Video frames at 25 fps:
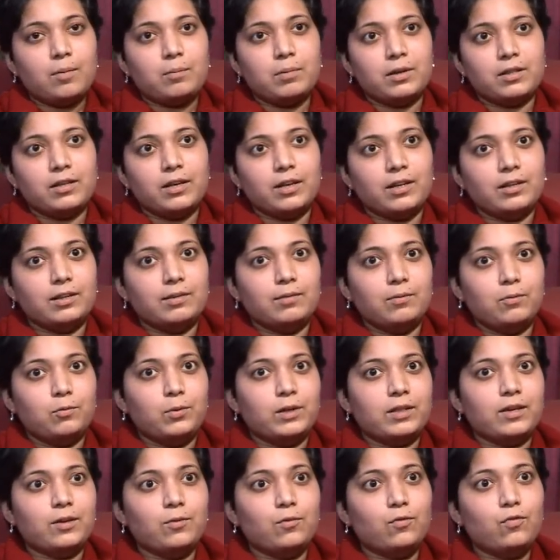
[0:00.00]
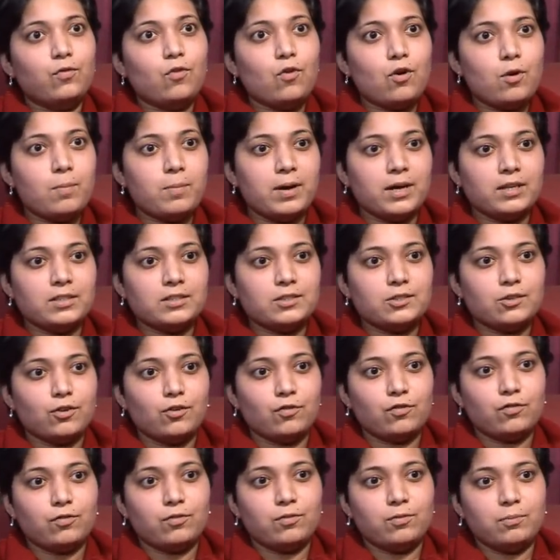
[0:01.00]
But then within 4 months
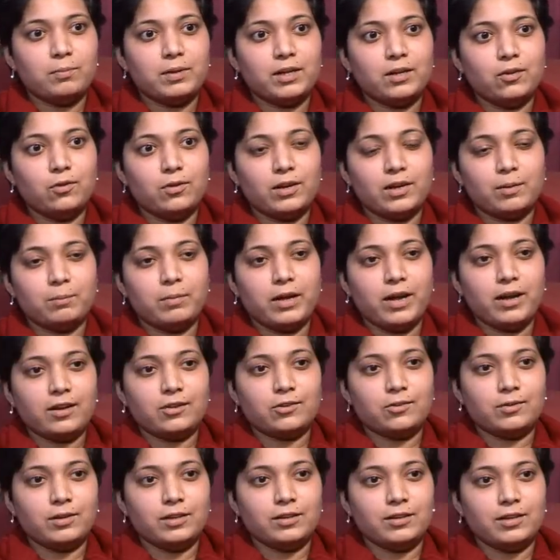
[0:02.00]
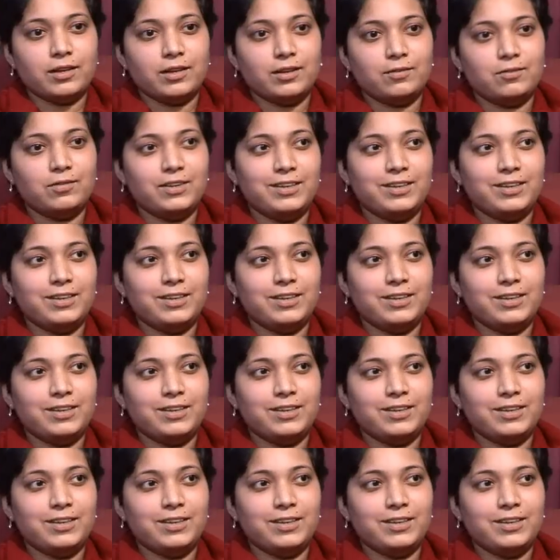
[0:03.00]
of me going back to India,